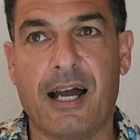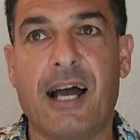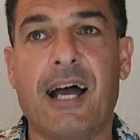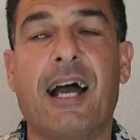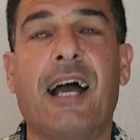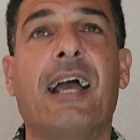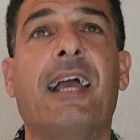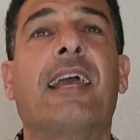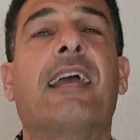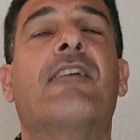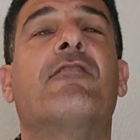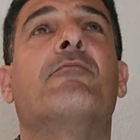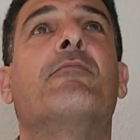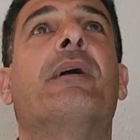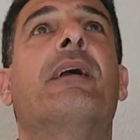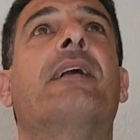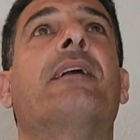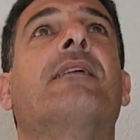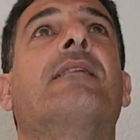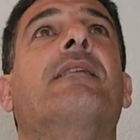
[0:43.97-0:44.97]
I have
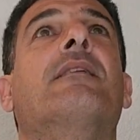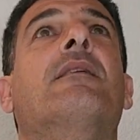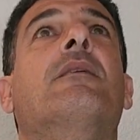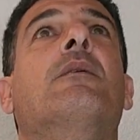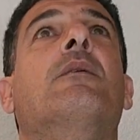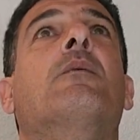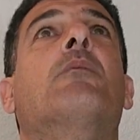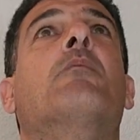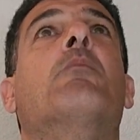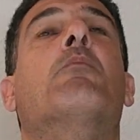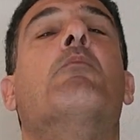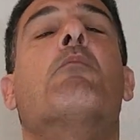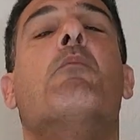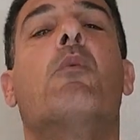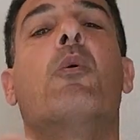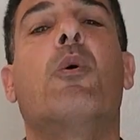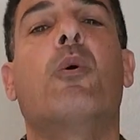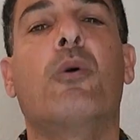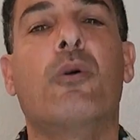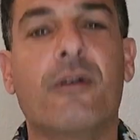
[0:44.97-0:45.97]
made
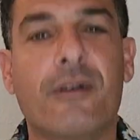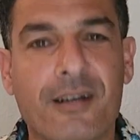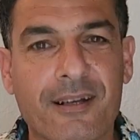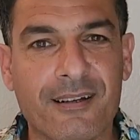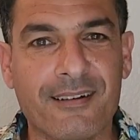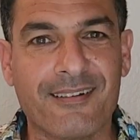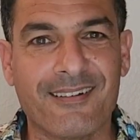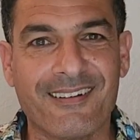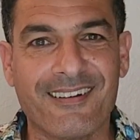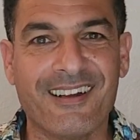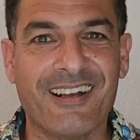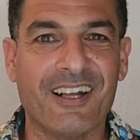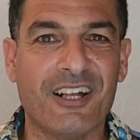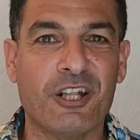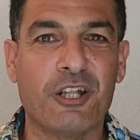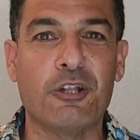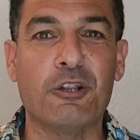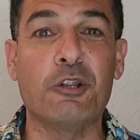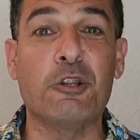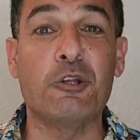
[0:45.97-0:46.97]
more
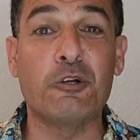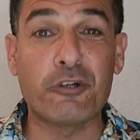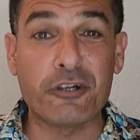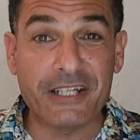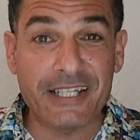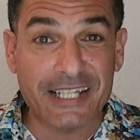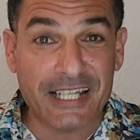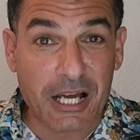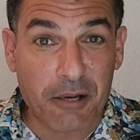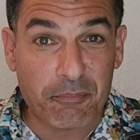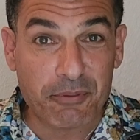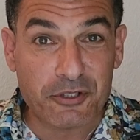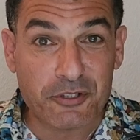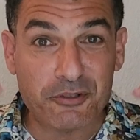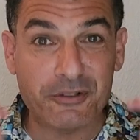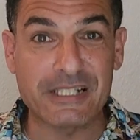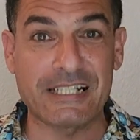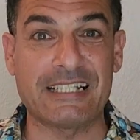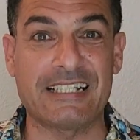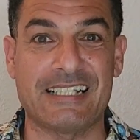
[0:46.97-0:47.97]
learning
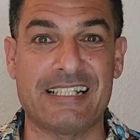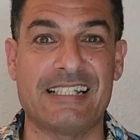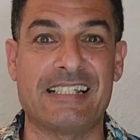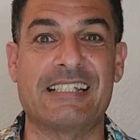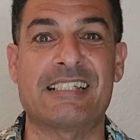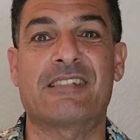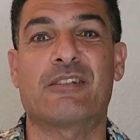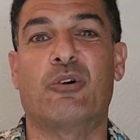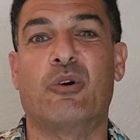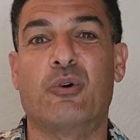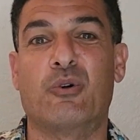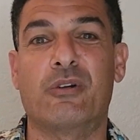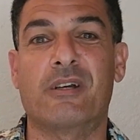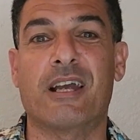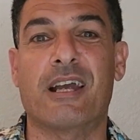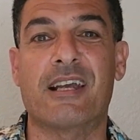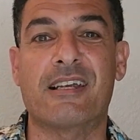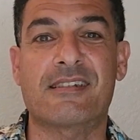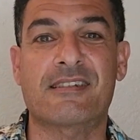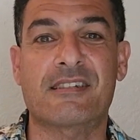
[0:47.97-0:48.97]
opportunities,
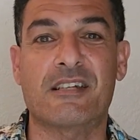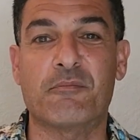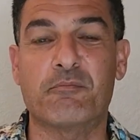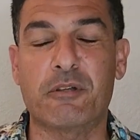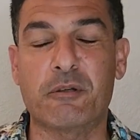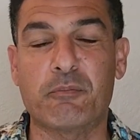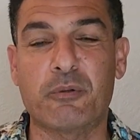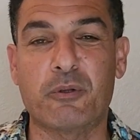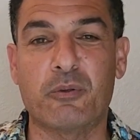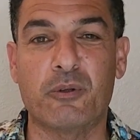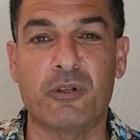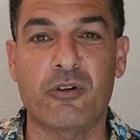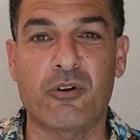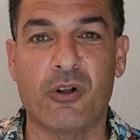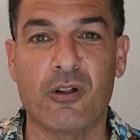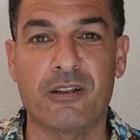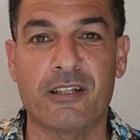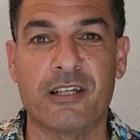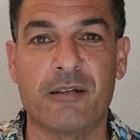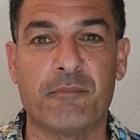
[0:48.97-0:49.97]
or as some people will
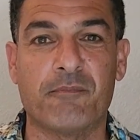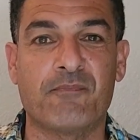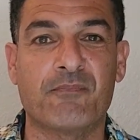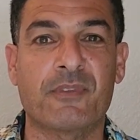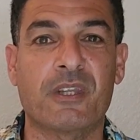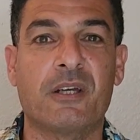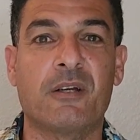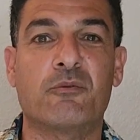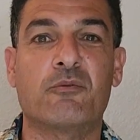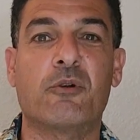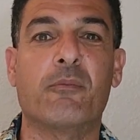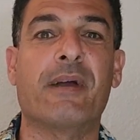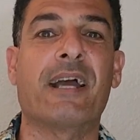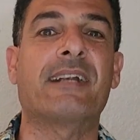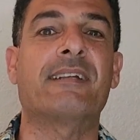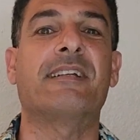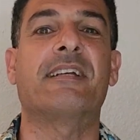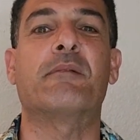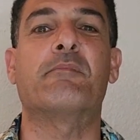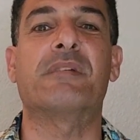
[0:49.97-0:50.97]
call them,
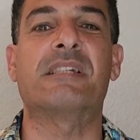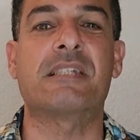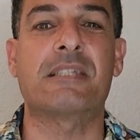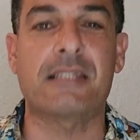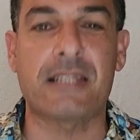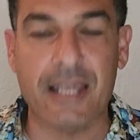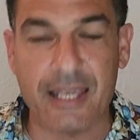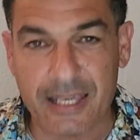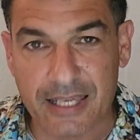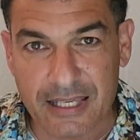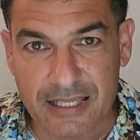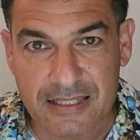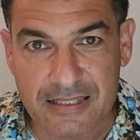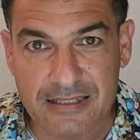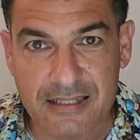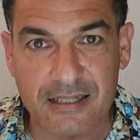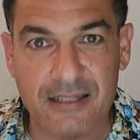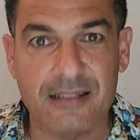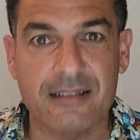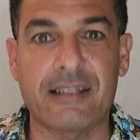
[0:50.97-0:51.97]
romantic
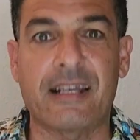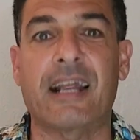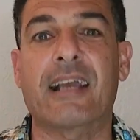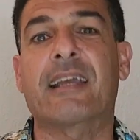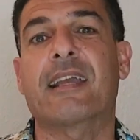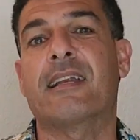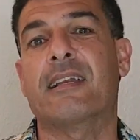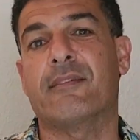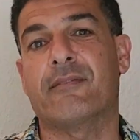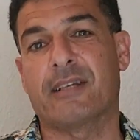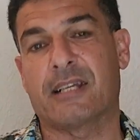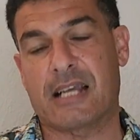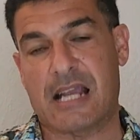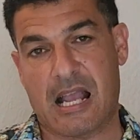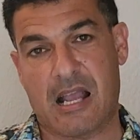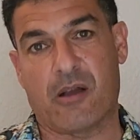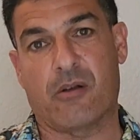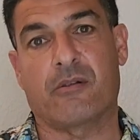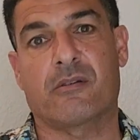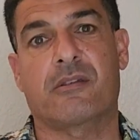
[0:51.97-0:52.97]
mistakes, that I can even
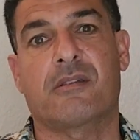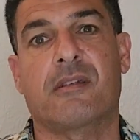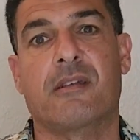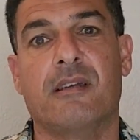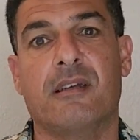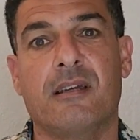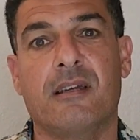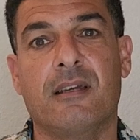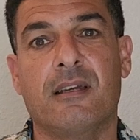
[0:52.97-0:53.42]
count.